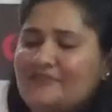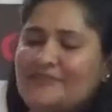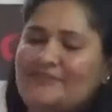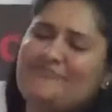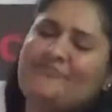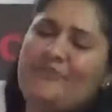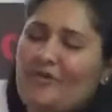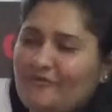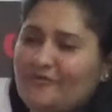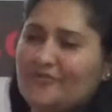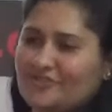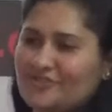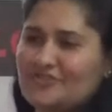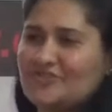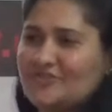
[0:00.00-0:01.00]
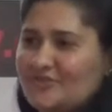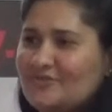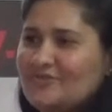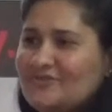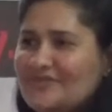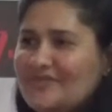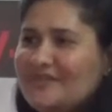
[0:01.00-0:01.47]
impoverished, so
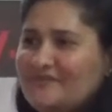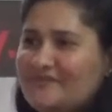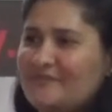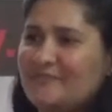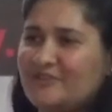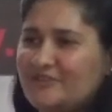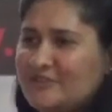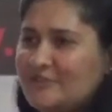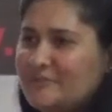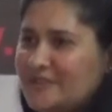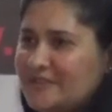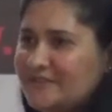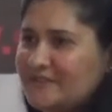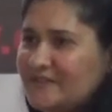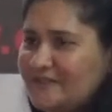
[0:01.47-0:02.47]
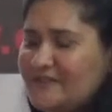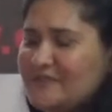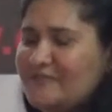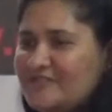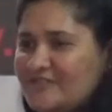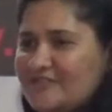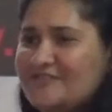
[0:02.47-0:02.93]
to say, feminine space where the
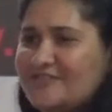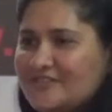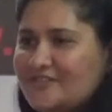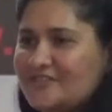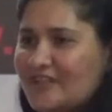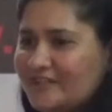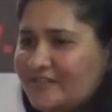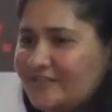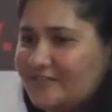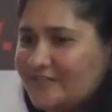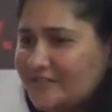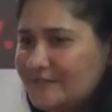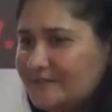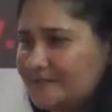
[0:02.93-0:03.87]
feminine is rejected.